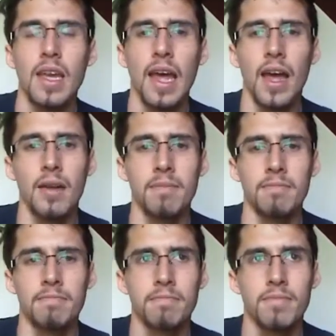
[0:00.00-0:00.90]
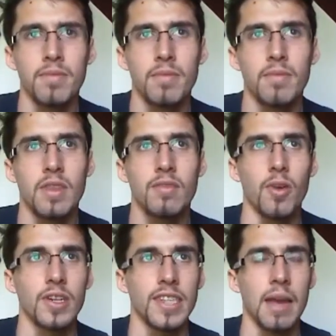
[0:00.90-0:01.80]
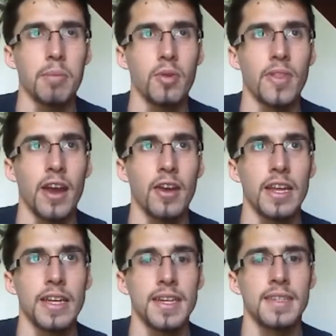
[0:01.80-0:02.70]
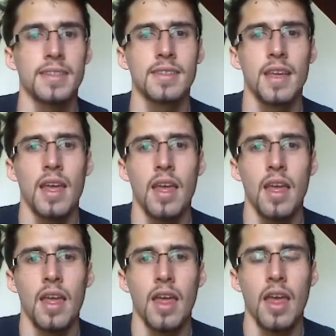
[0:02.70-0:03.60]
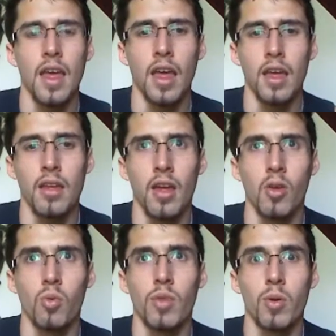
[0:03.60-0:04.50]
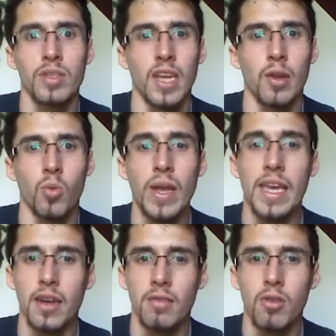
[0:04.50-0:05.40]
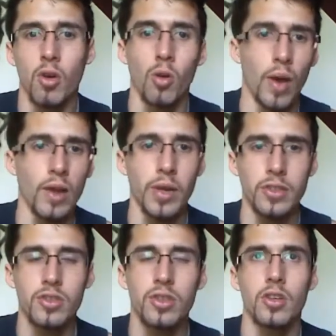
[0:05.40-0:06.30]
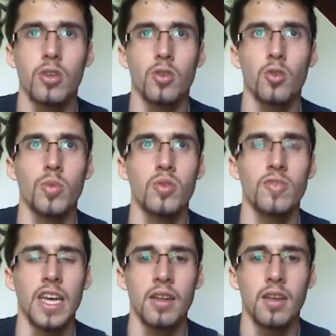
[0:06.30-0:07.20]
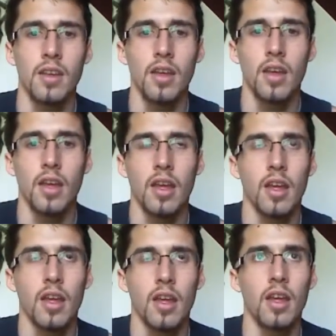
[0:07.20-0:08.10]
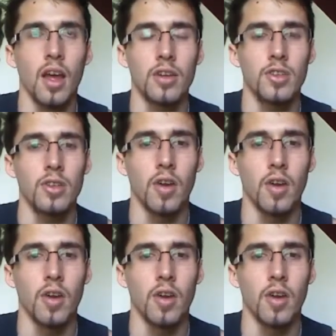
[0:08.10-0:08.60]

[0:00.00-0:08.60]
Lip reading: For example, there was a Wiccan, or a White Witch, who moved in to the